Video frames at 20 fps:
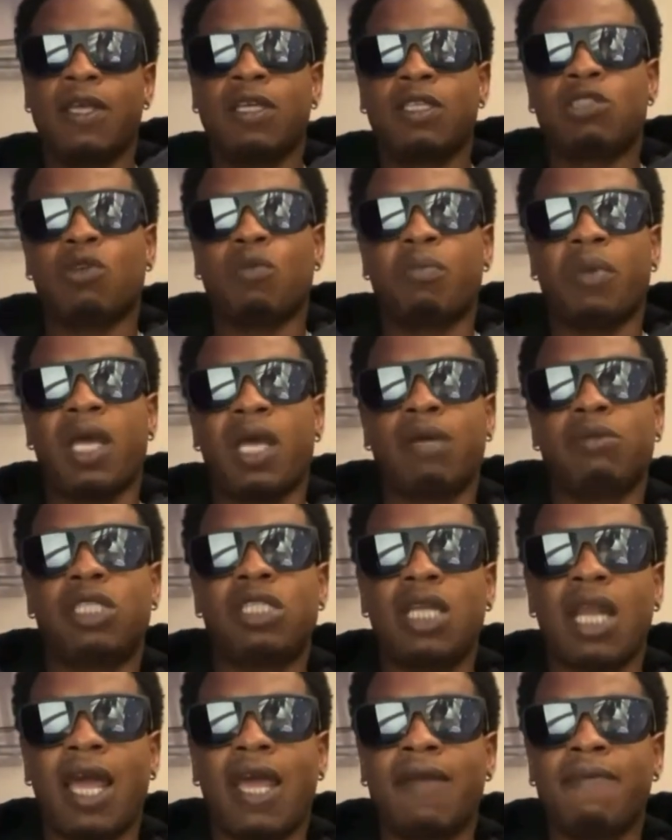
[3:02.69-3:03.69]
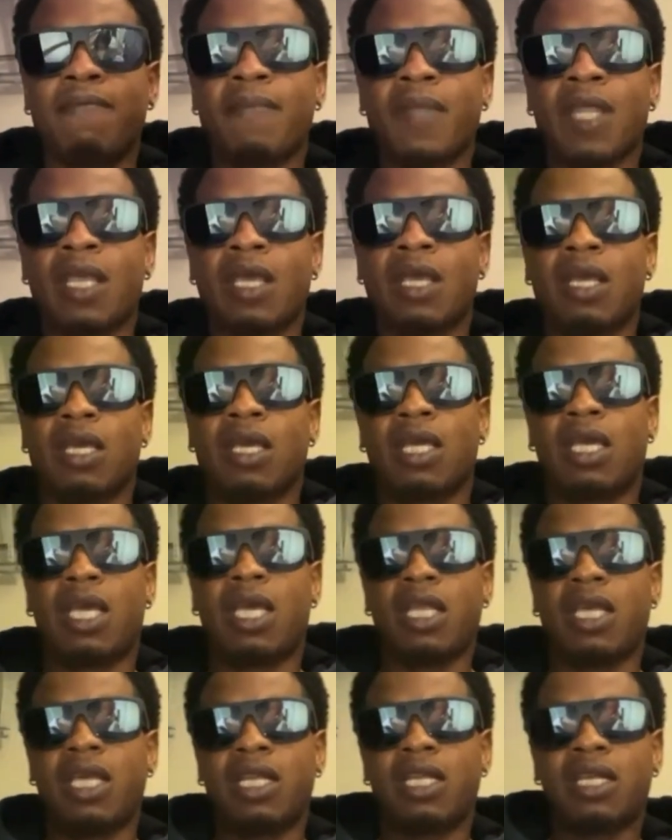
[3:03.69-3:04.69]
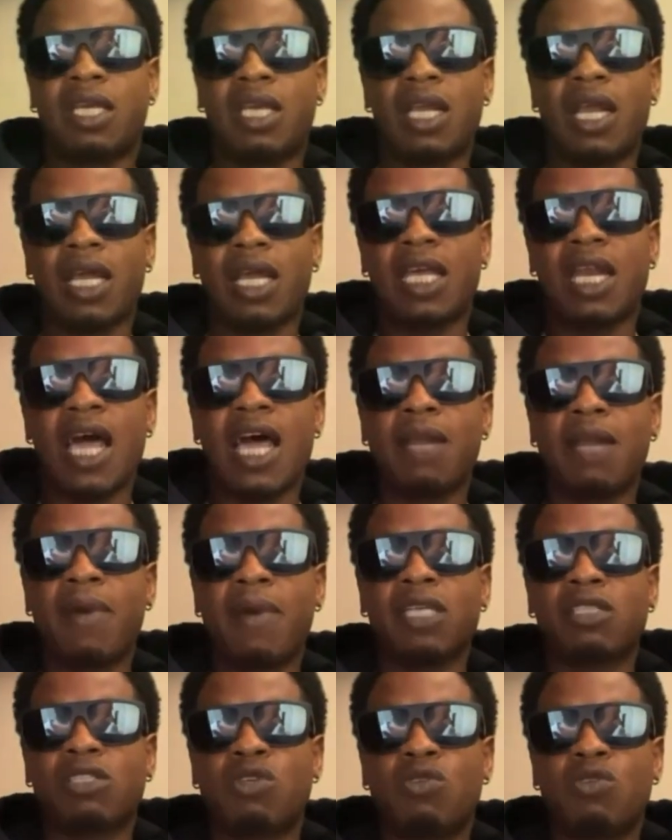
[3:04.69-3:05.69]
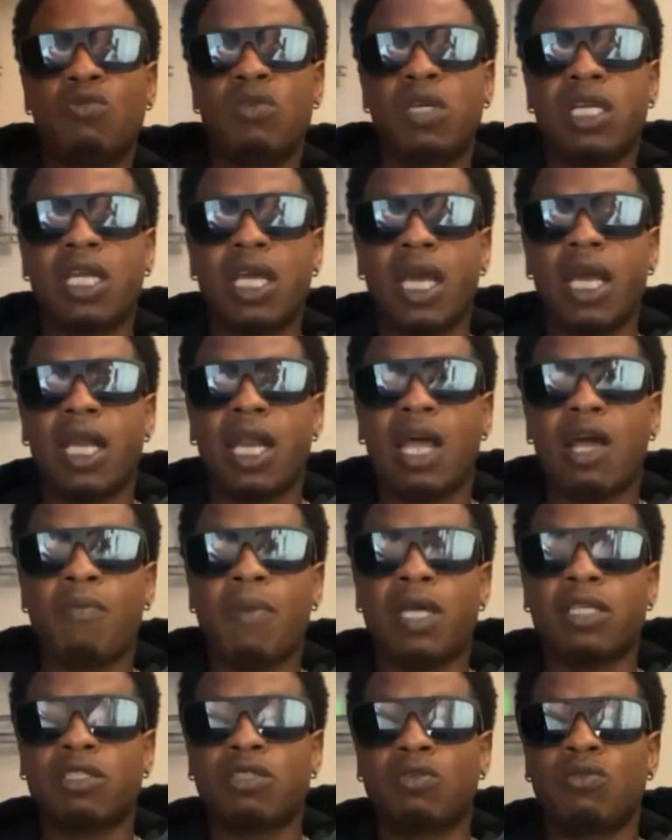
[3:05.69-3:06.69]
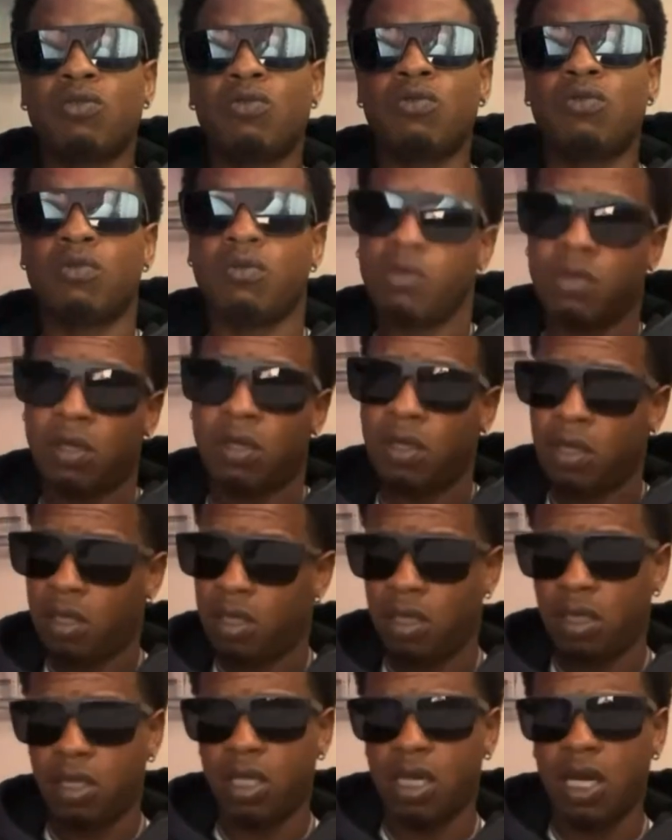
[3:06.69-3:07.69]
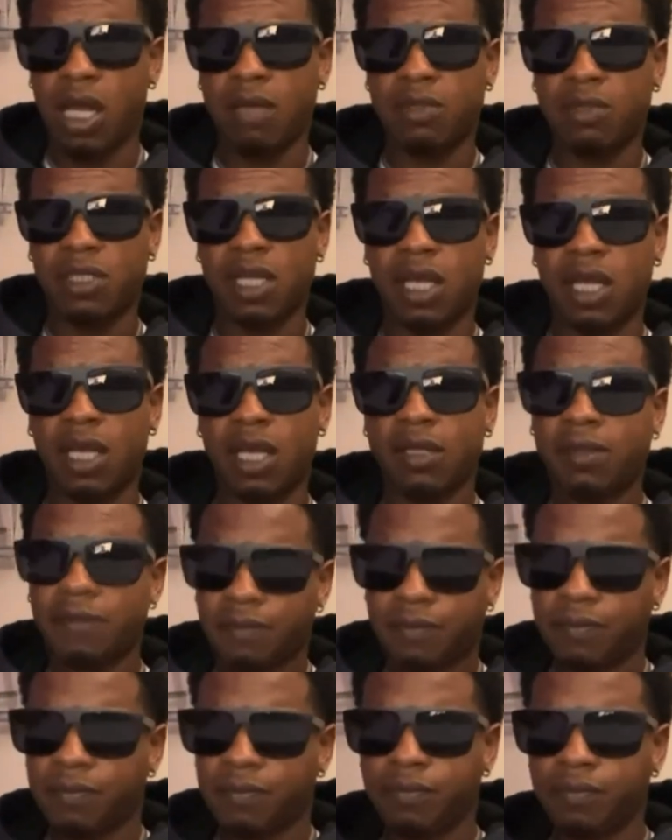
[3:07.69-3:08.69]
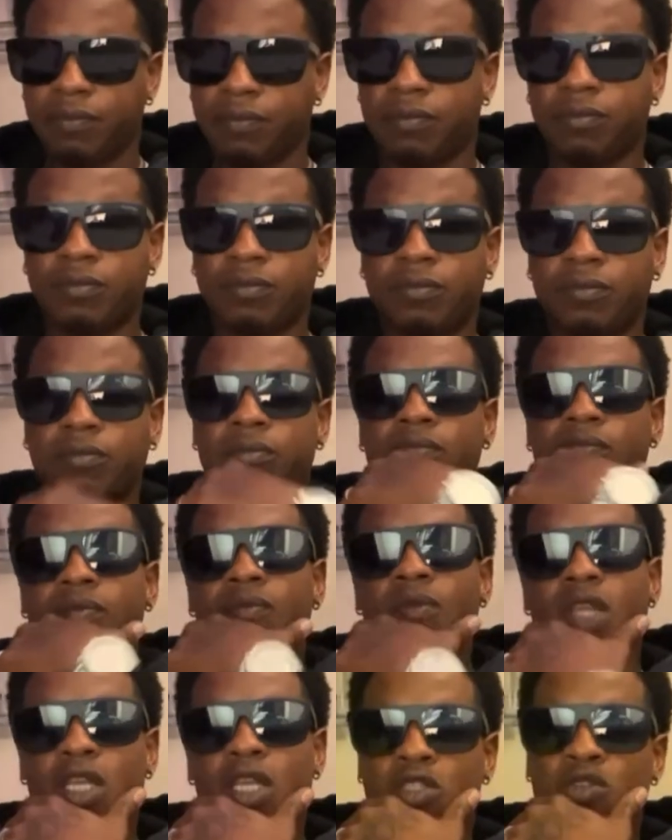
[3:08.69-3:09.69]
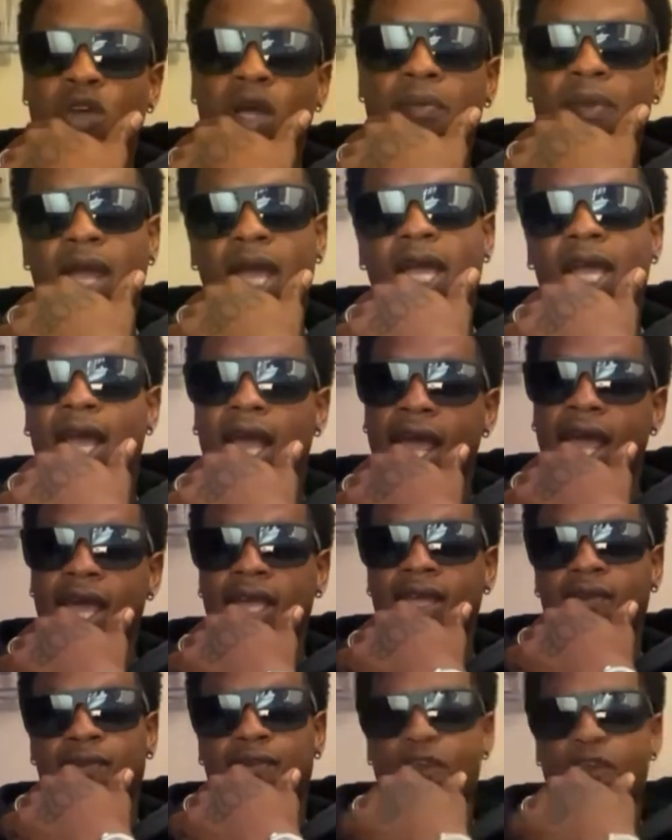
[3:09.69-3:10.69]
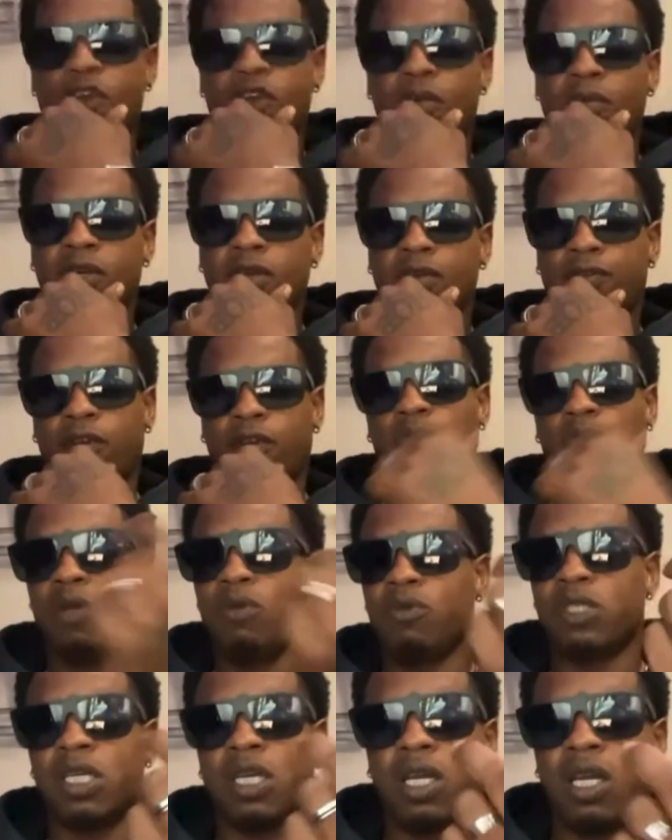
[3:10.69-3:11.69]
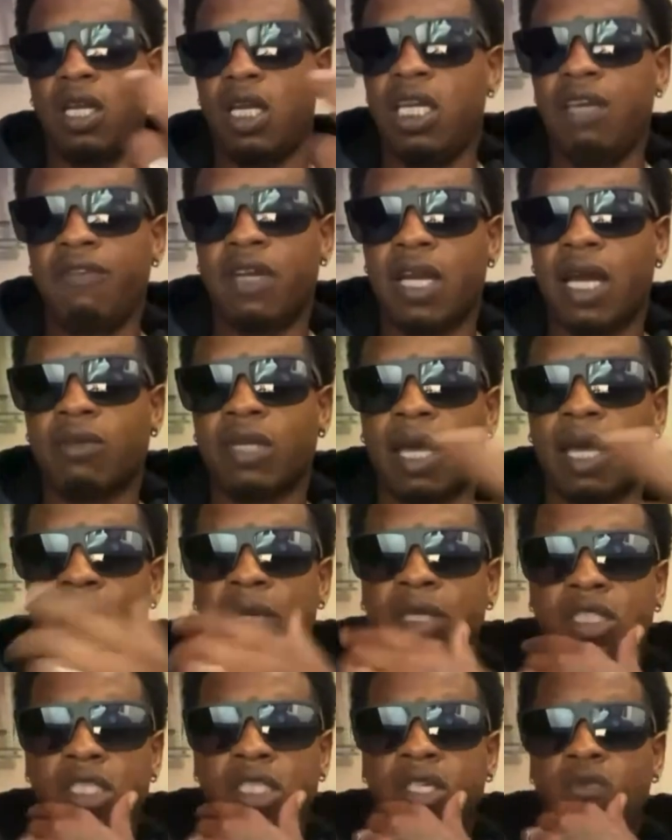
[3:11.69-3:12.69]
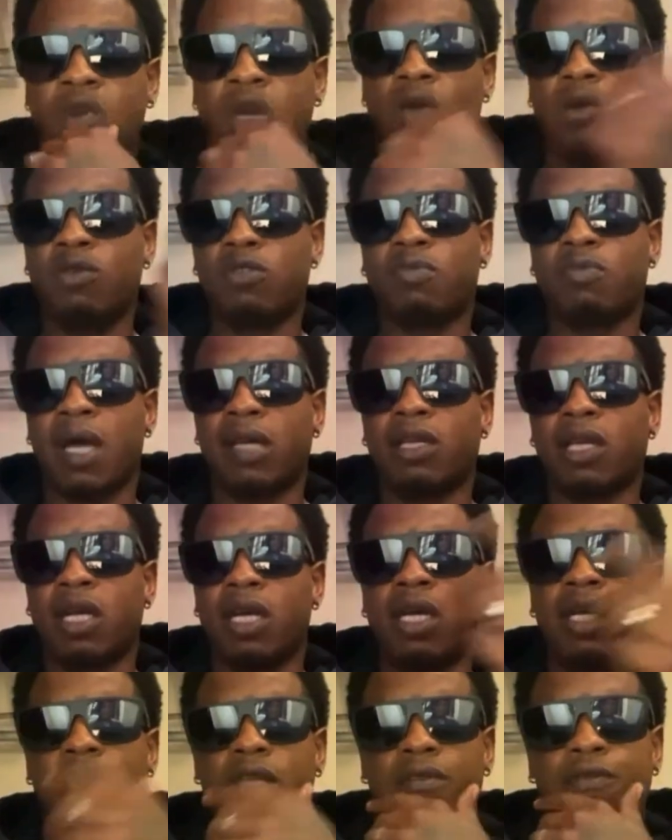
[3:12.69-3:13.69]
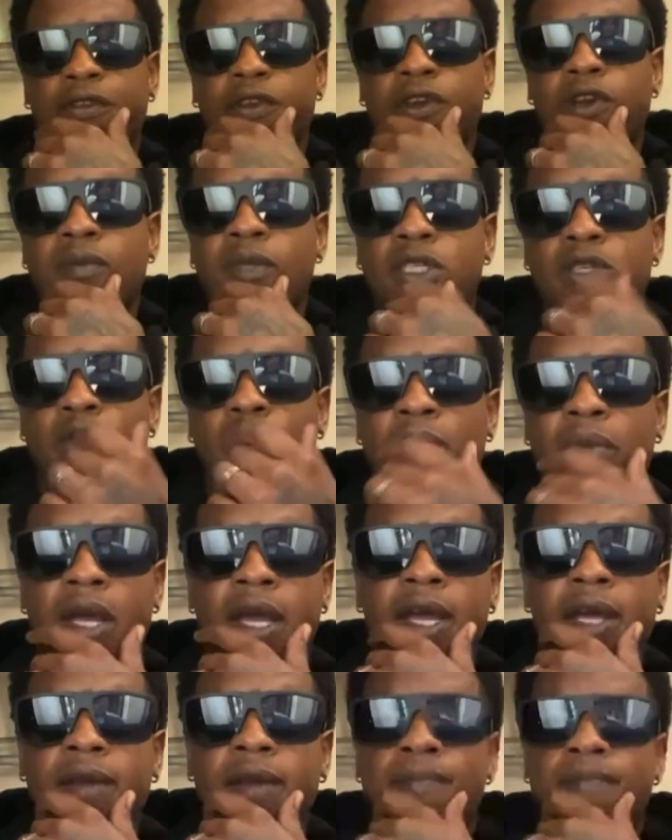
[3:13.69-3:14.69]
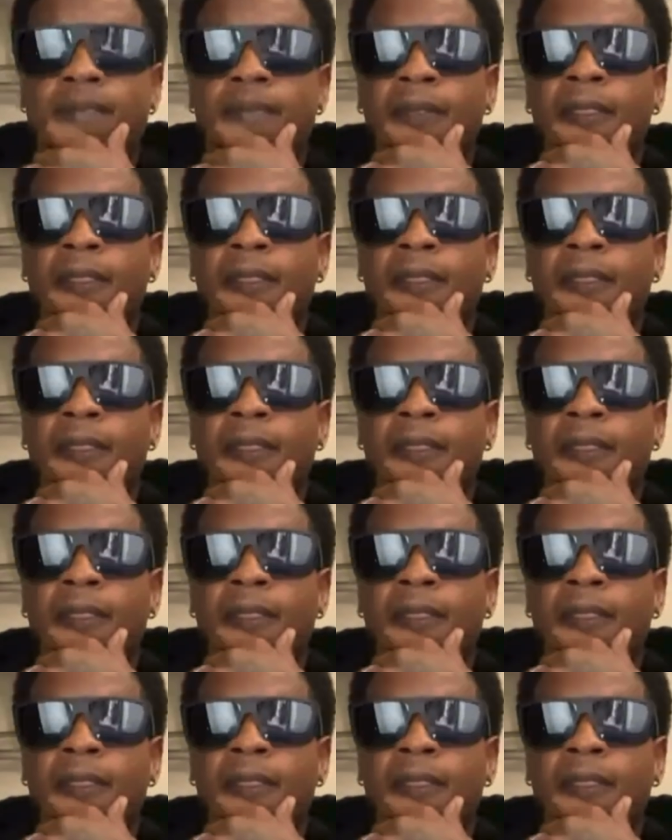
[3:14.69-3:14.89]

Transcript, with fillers: So bam, she like, get get get out get out of my school, get the hell out of my school. You know what I'm saying? So I'm like, all right, you feel me? Fuck, we was leaving out that bitch anyway. We was about to cut, you feel me? So bam.